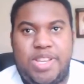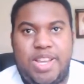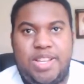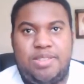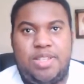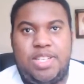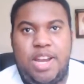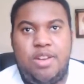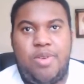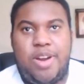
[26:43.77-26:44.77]
It's
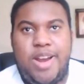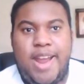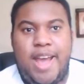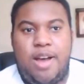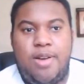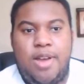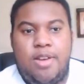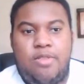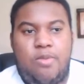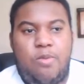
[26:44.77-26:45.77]
January now.
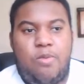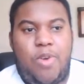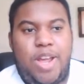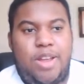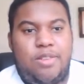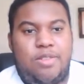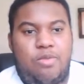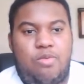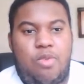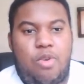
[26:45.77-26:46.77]
The
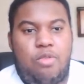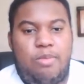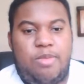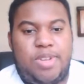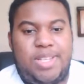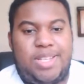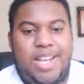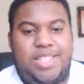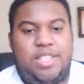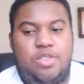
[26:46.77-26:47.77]
Royal Rumble is
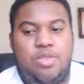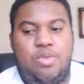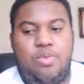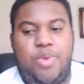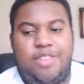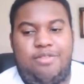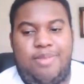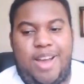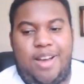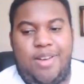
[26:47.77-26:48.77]
less than 2 weeks from
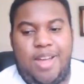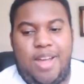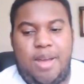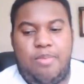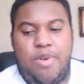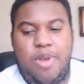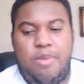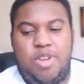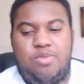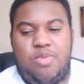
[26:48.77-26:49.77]
now, and pretty
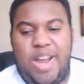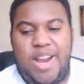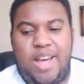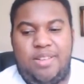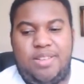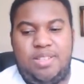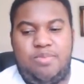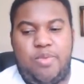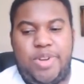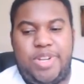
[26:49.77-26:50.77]
much right now at this
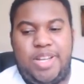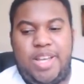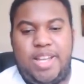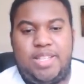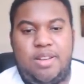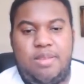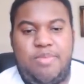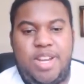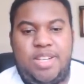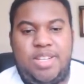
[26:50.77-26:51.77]
point, it's gonna
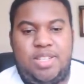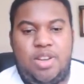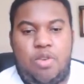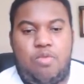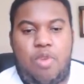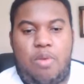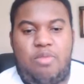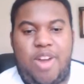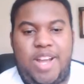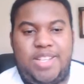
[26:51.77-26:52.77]
be just
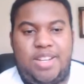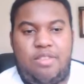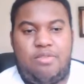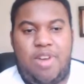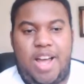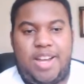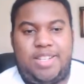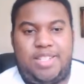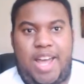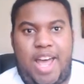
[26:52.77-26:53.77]
Roman Reigns and The Rock
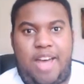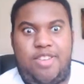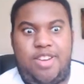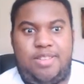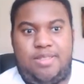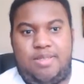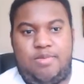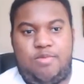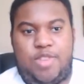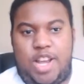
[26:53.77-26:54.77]
just having
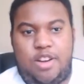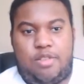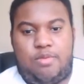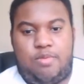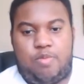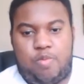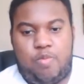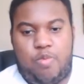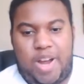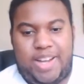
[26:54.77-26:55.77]
dinner.
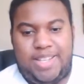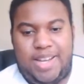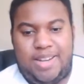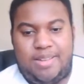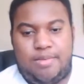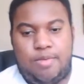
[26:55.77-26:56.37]
Like I said